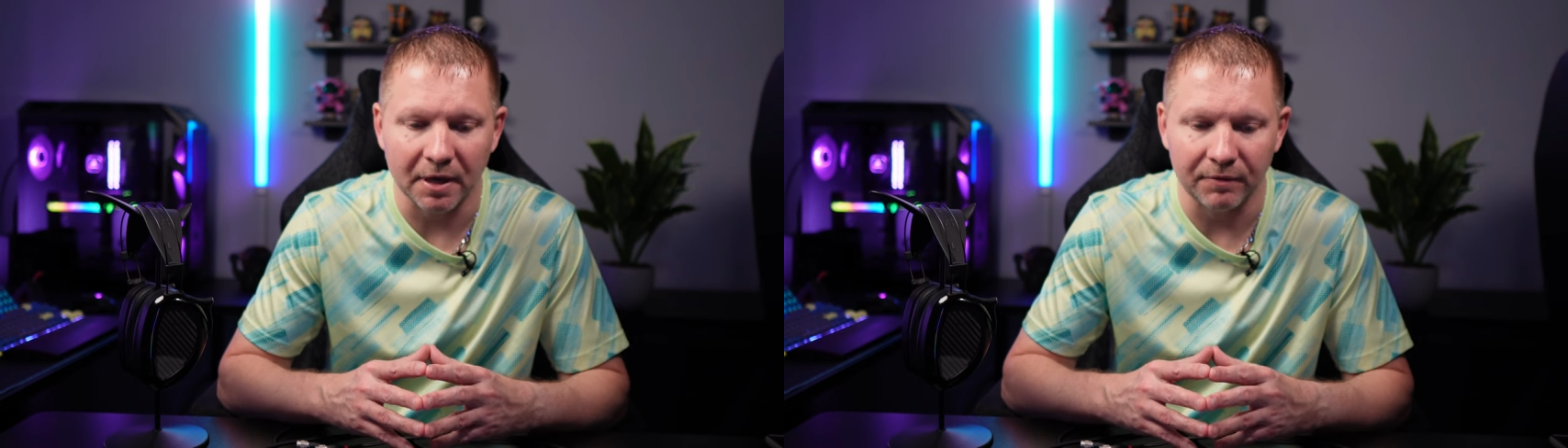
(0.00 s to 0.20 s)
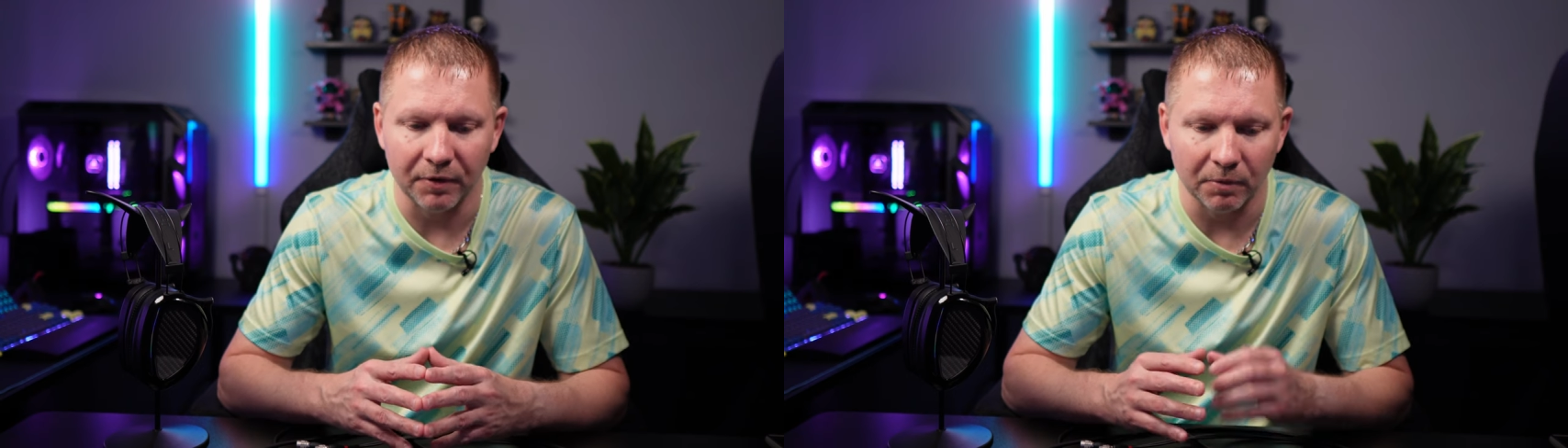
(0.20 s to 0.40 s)

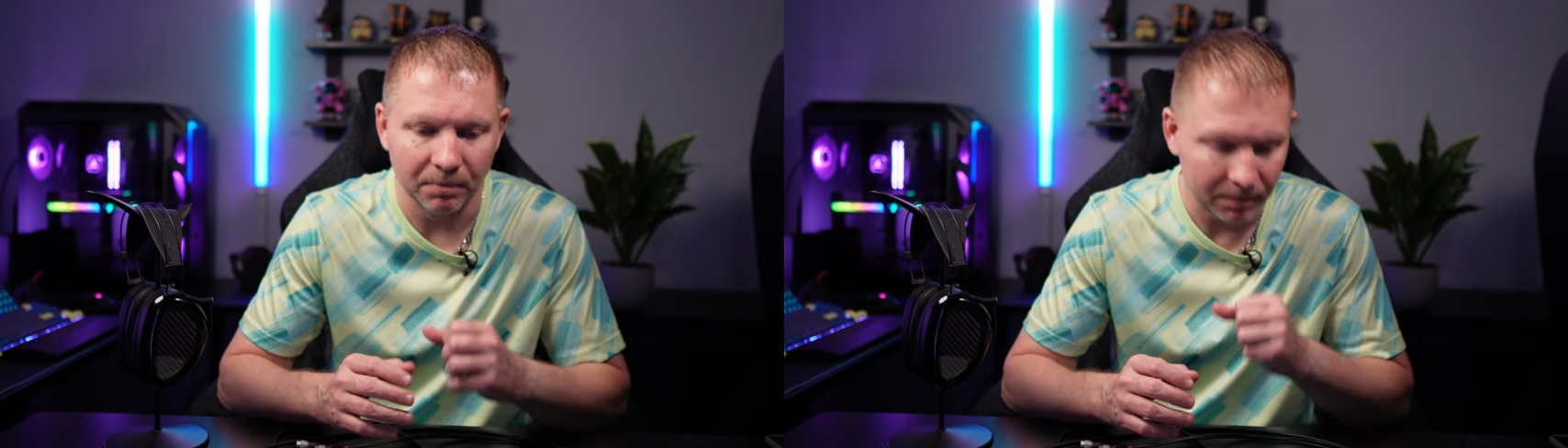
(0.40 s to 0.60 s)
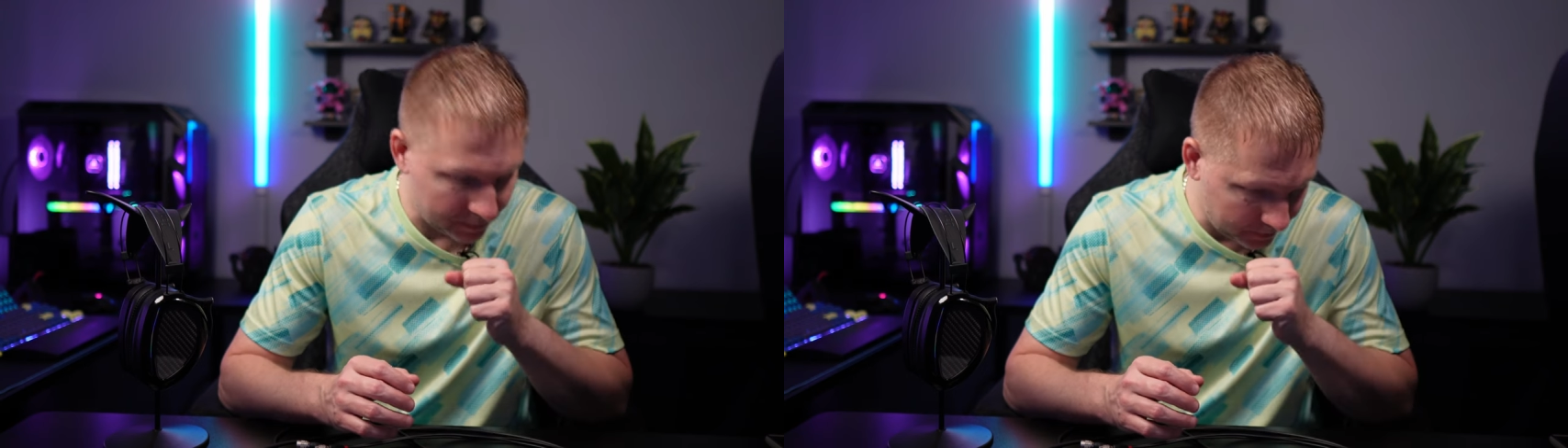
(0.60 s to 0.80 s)

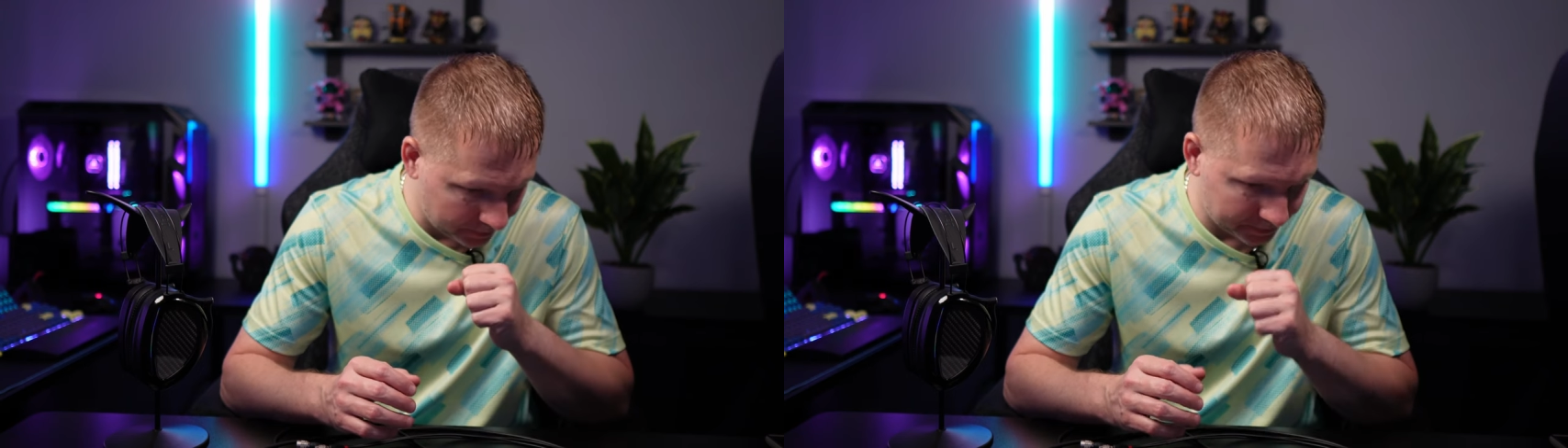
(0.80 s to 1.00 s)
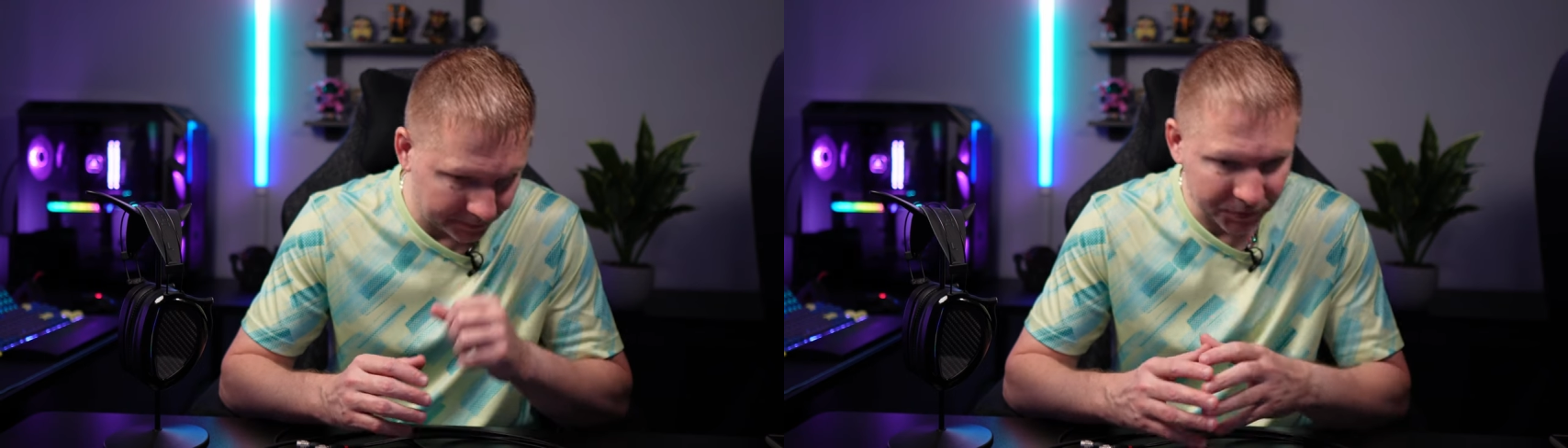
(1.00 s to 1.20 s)
headphone.
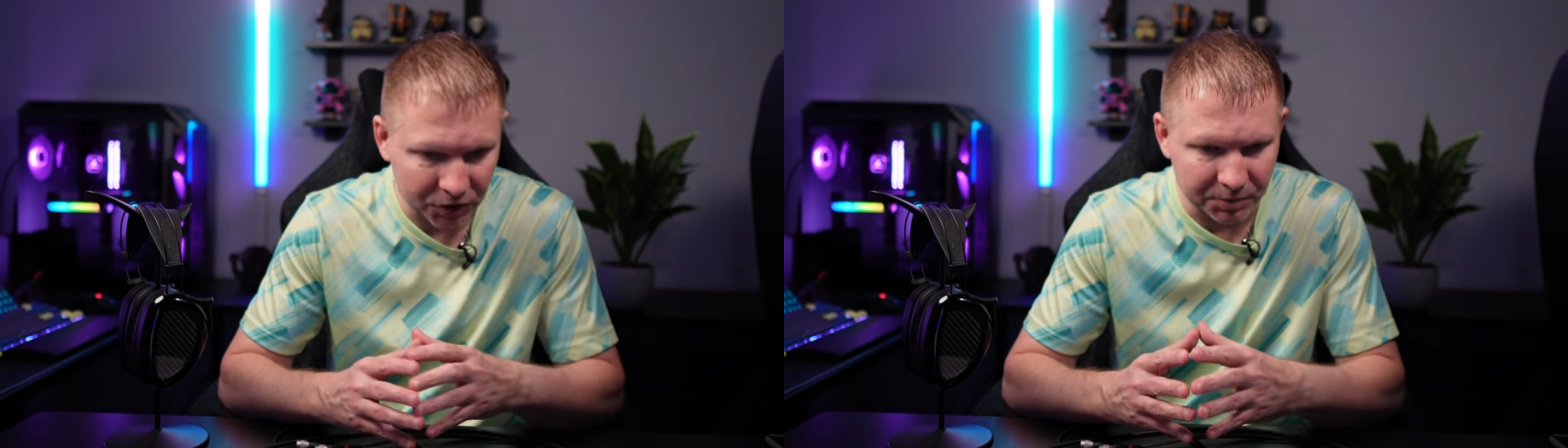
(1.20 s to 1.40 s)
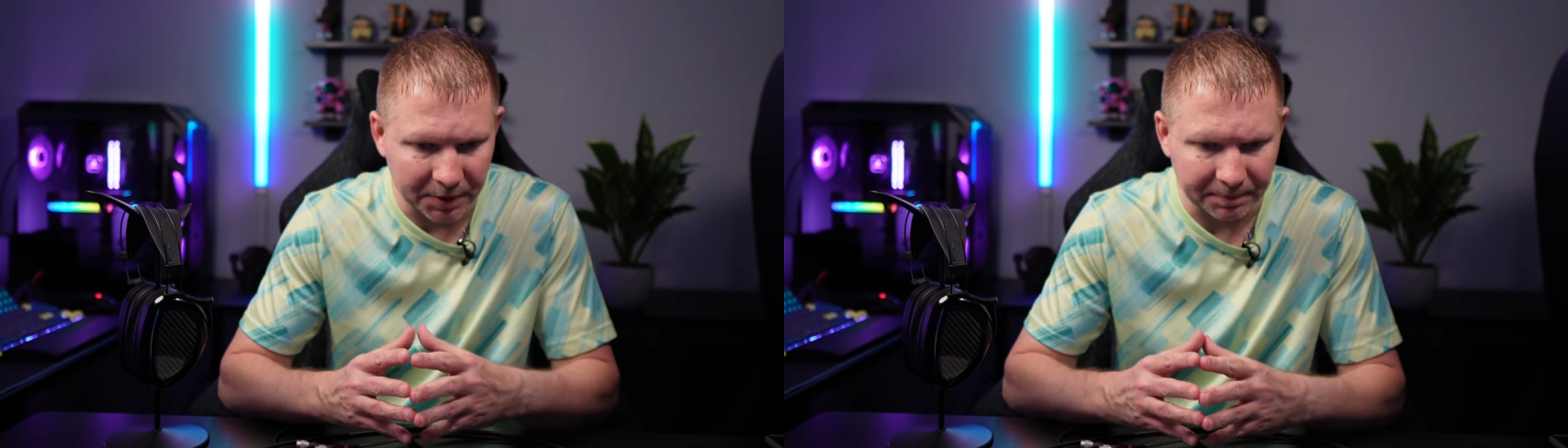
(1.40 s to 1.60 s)

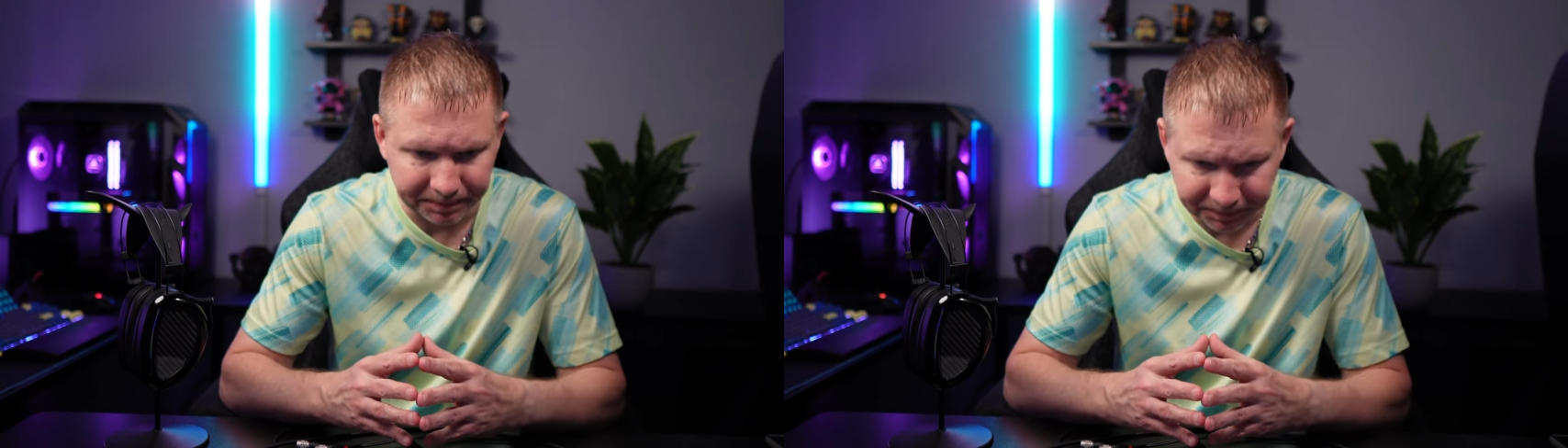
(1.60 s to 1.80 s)
Excuse me.